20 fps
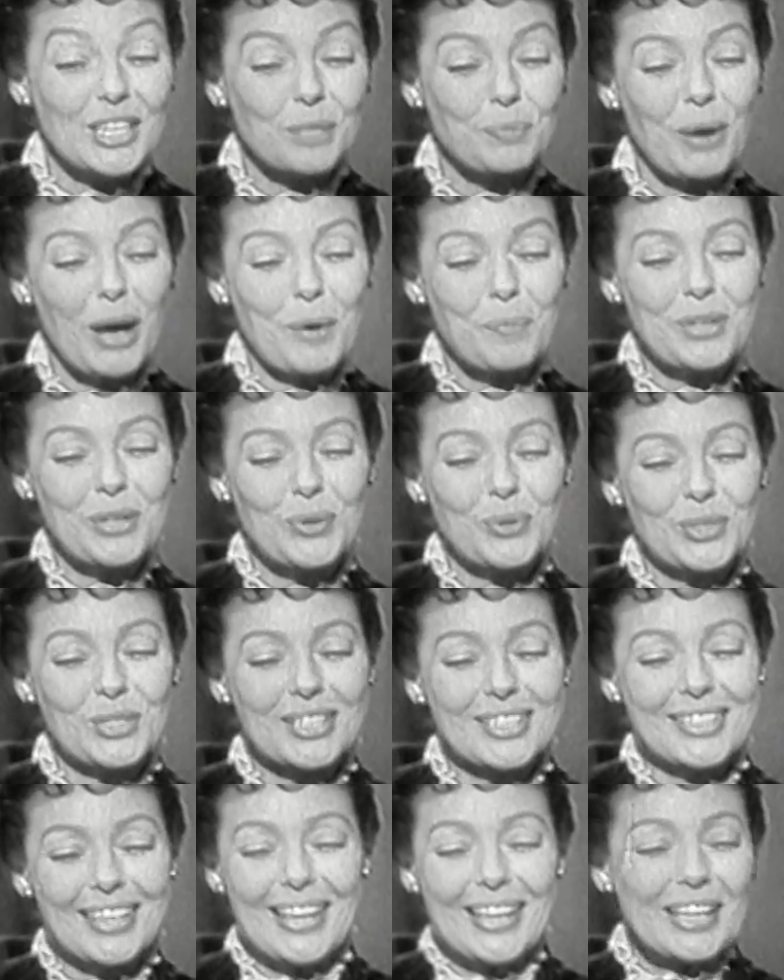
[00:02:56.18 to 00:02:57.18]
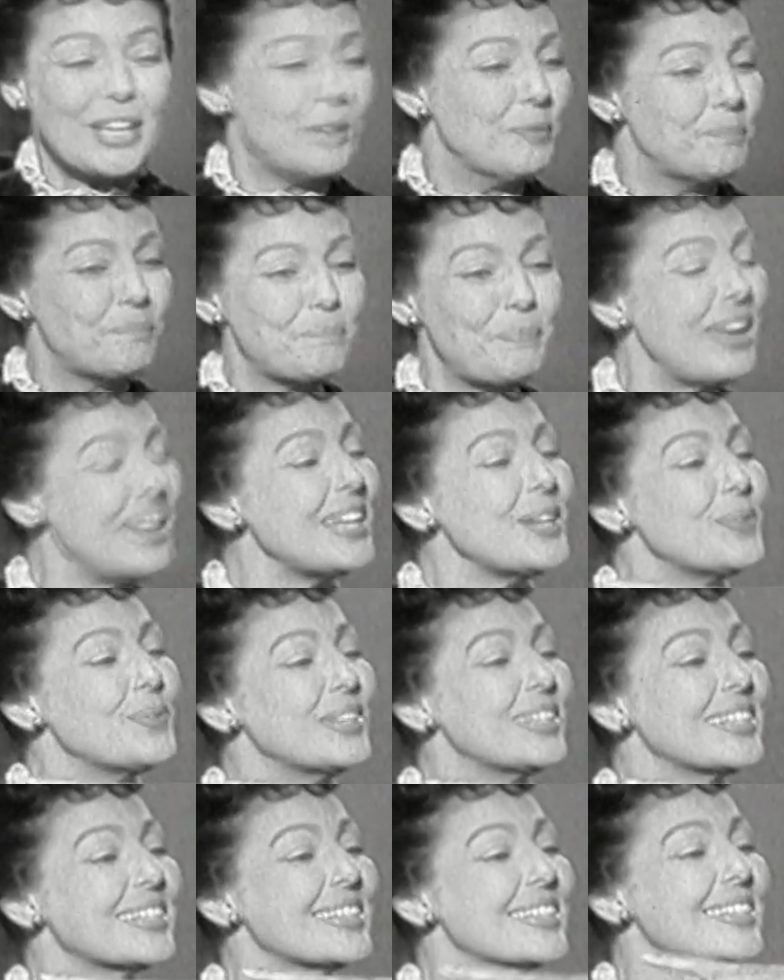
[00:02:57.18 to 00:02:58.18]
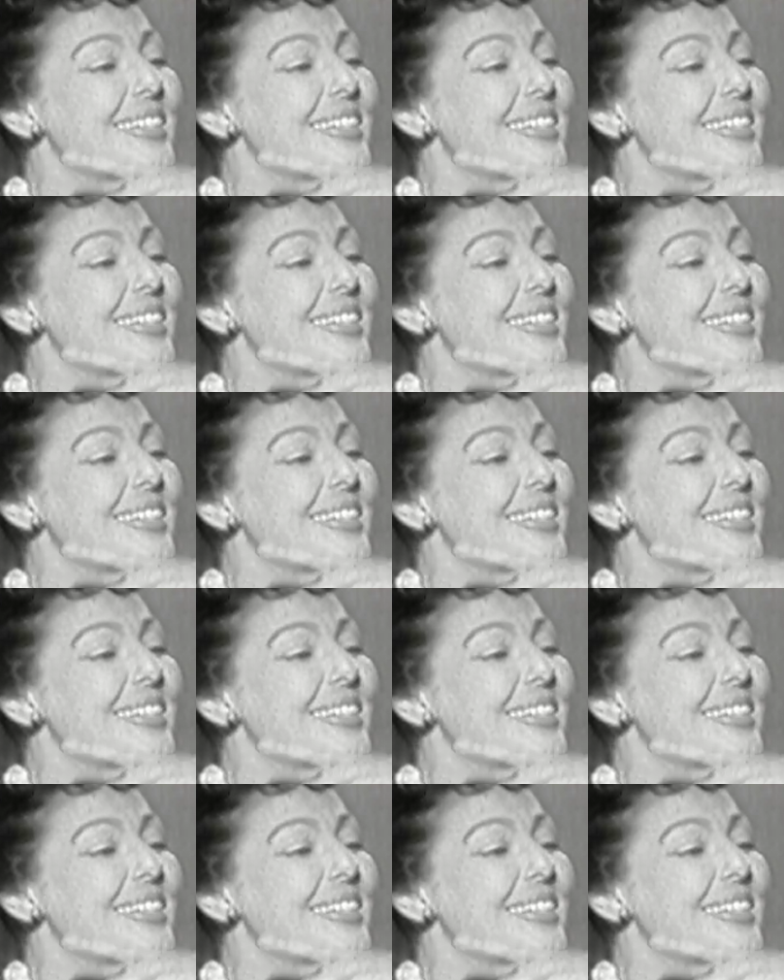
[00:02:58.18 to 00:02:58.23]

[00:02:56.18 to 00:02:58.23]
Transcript: And as papa used to say, compete with the